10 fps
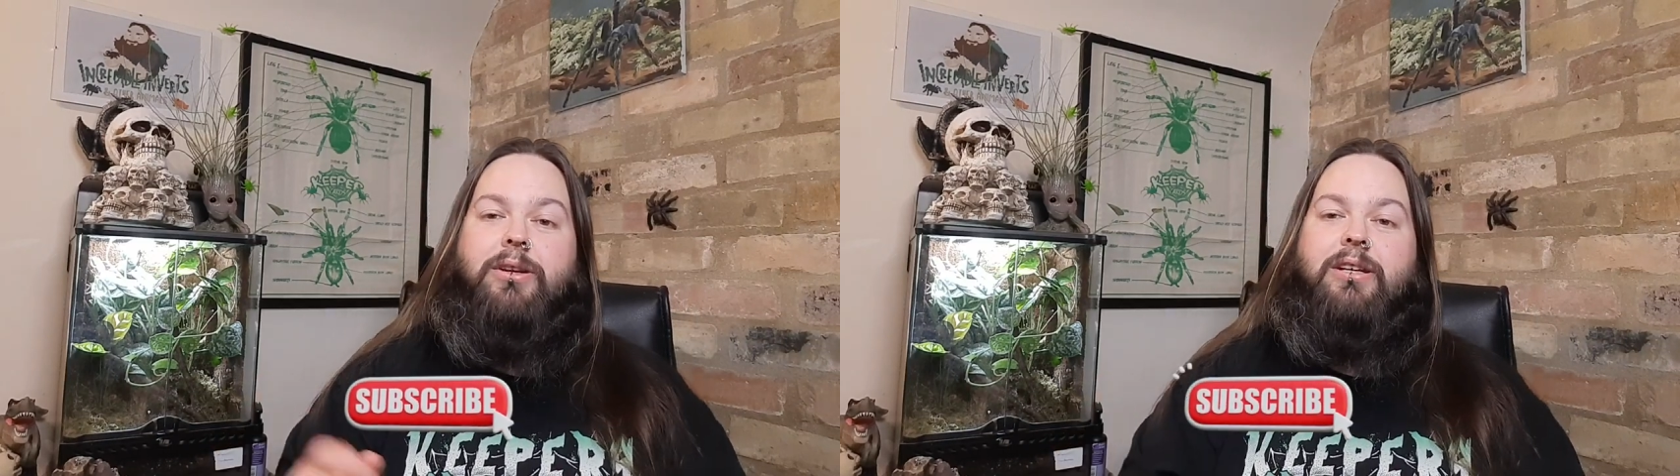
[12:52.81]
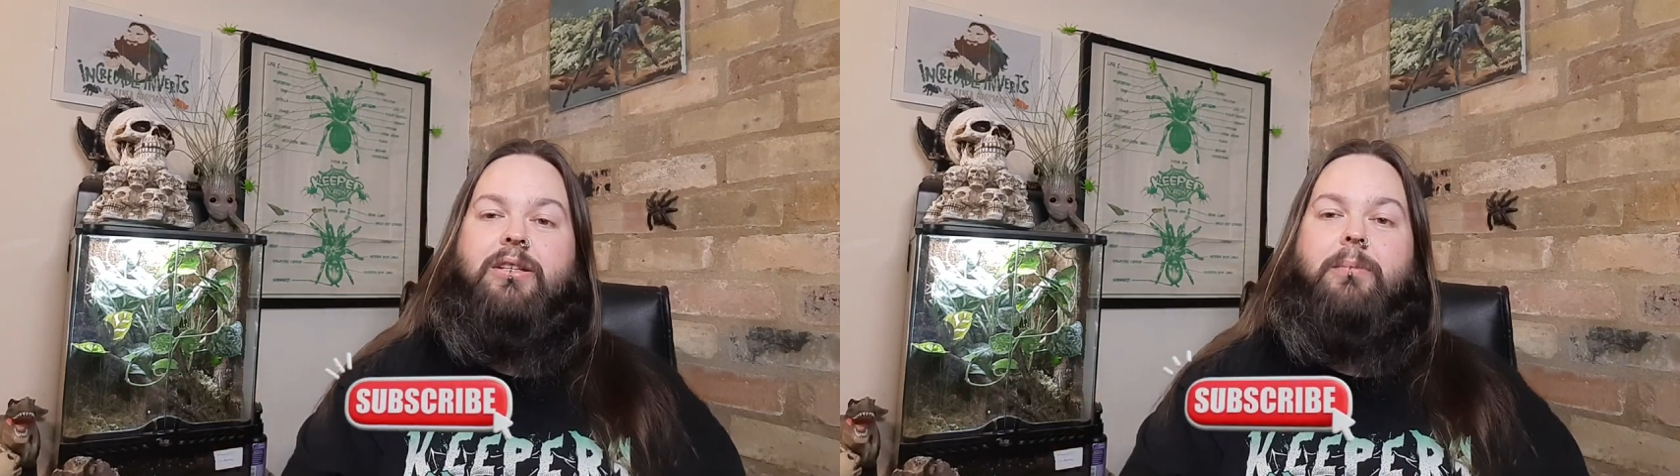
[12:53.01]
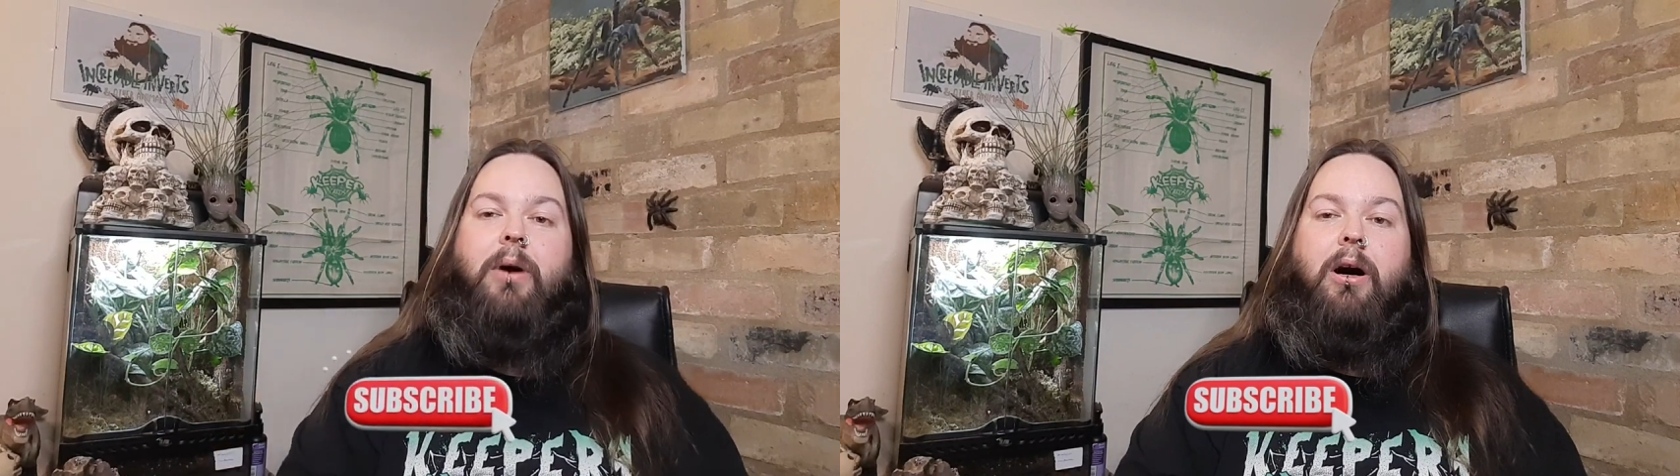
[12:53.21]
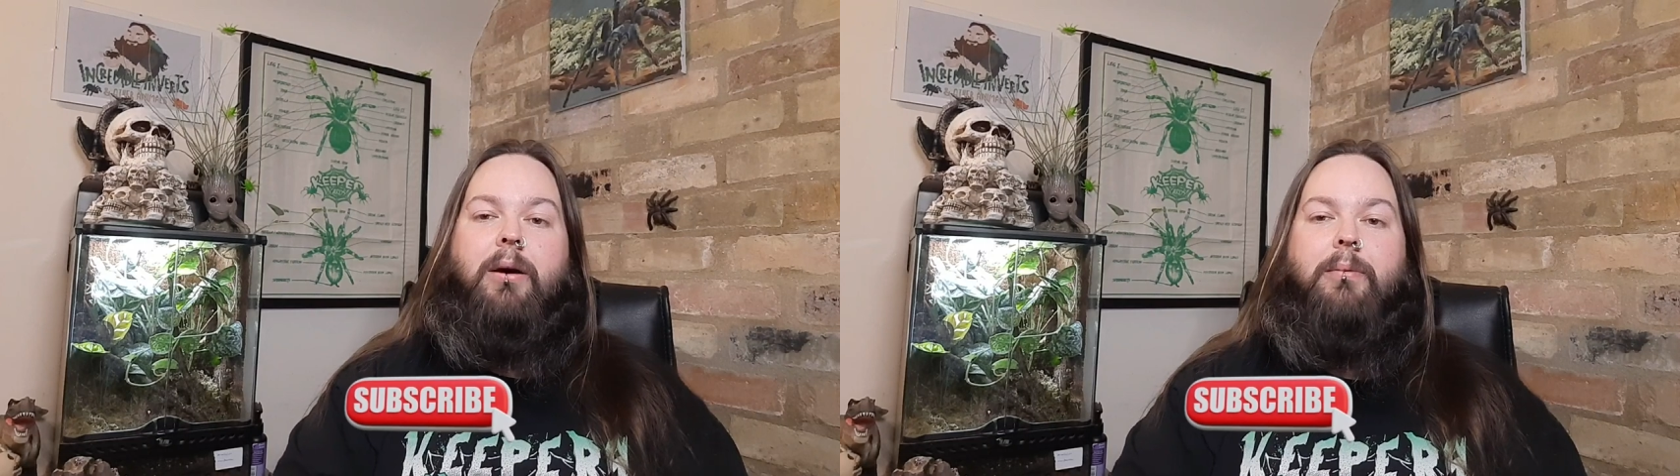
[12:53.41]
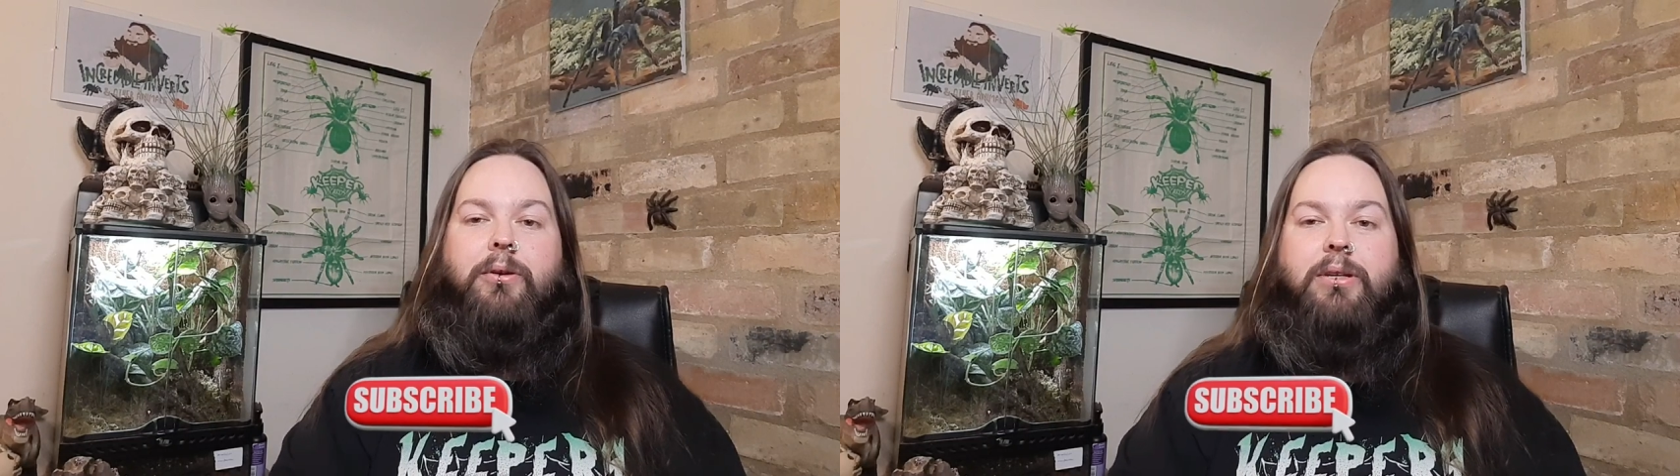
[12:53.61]
next time
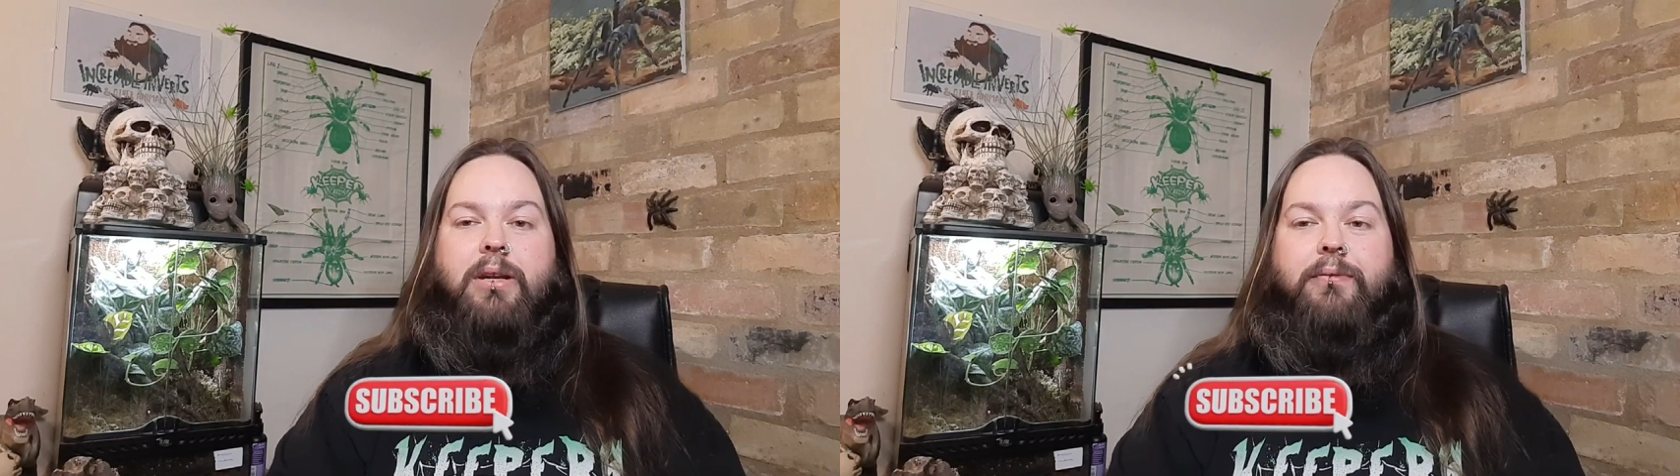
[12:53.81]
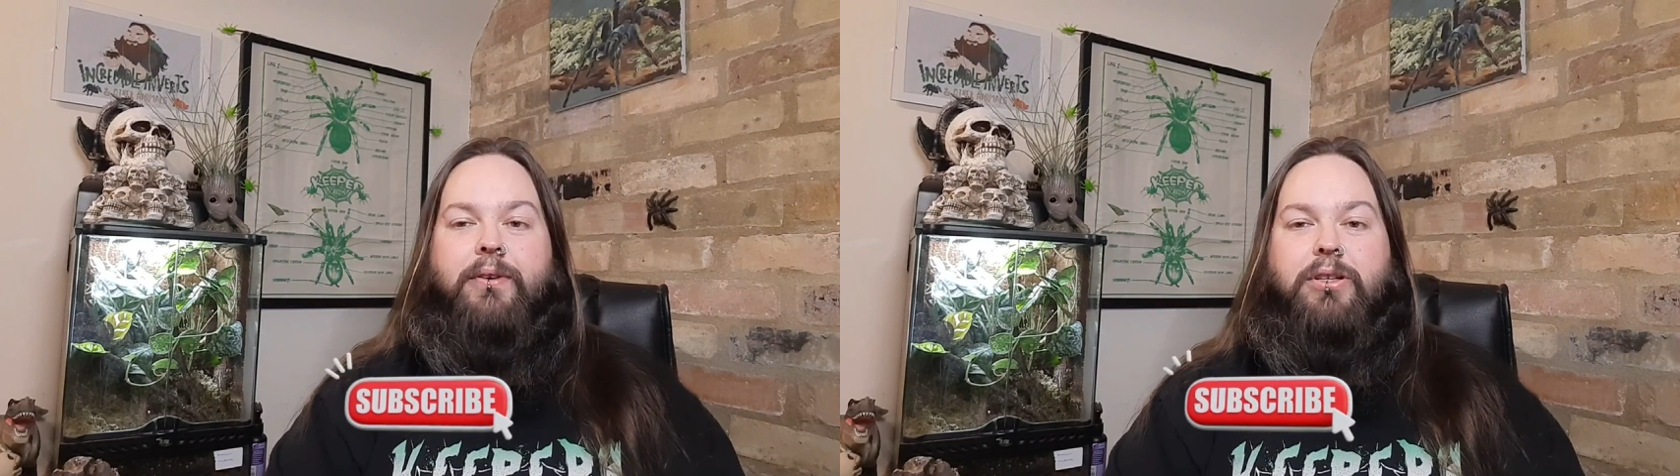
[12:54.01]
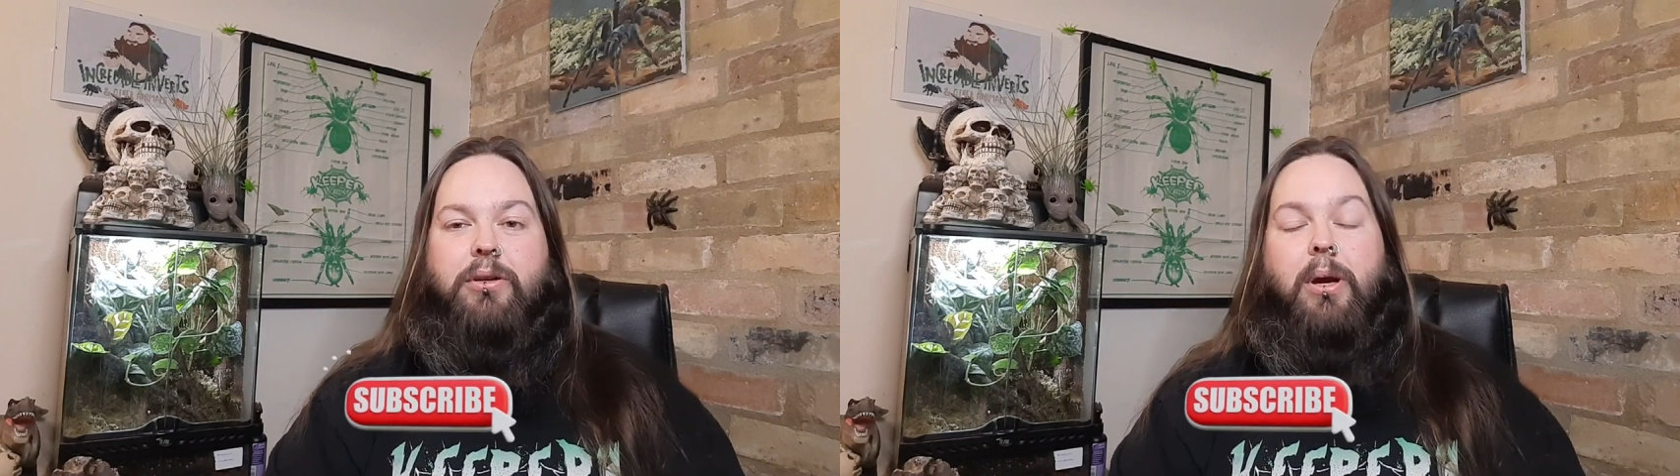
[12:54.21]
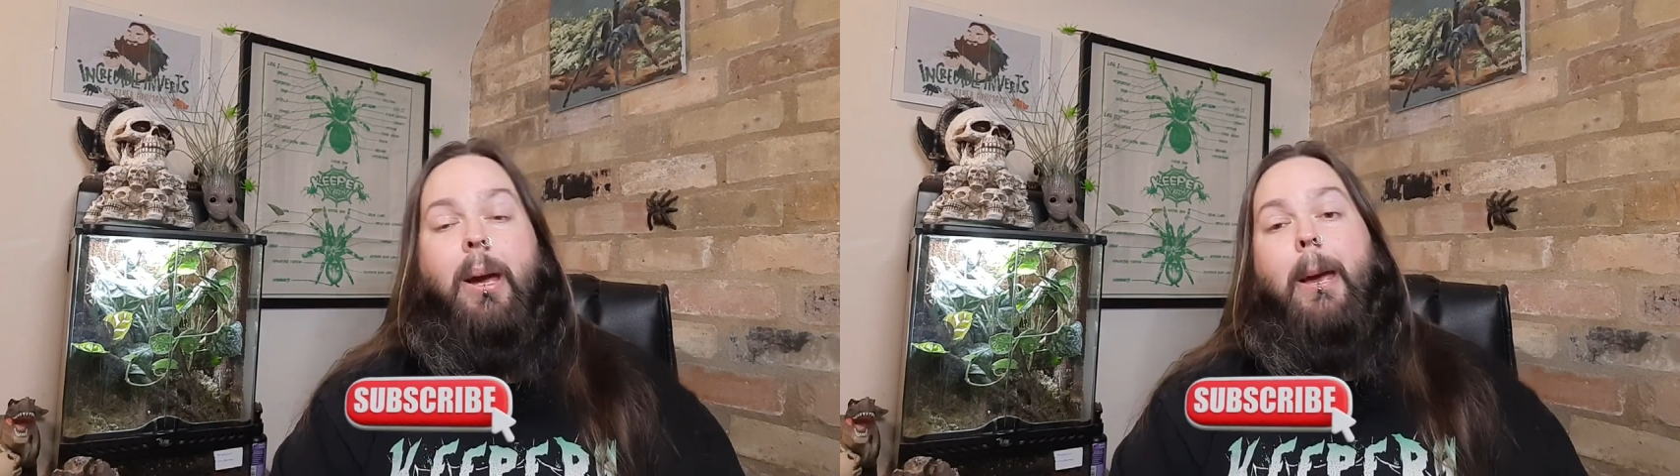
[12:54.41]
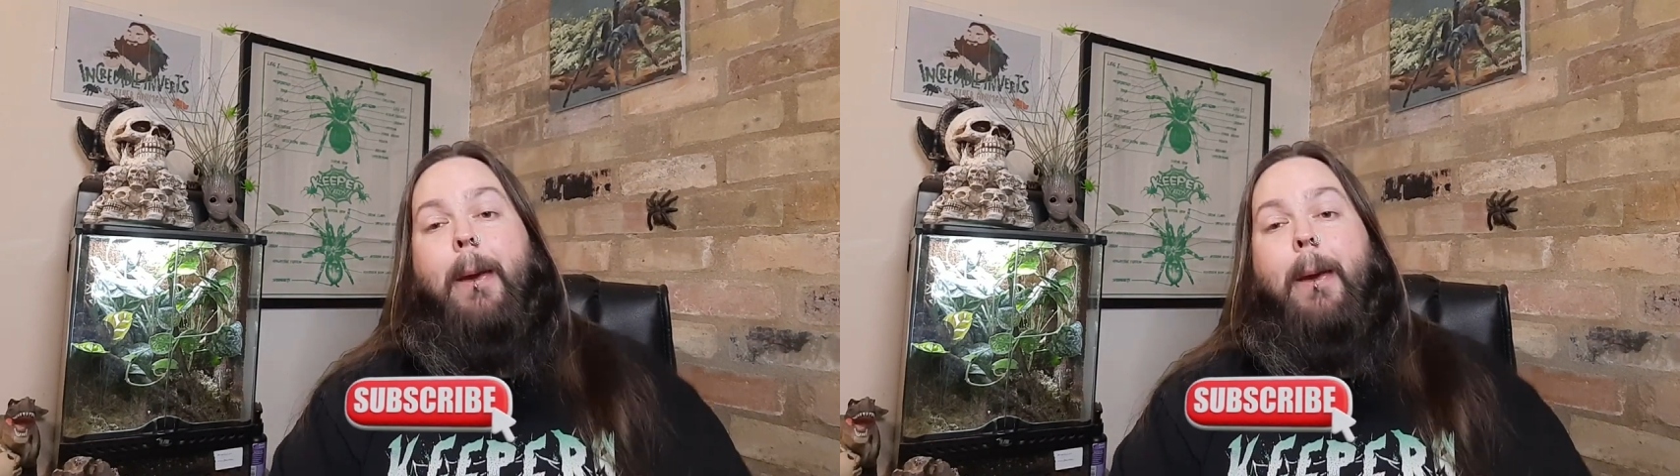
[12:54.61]
I upload another video.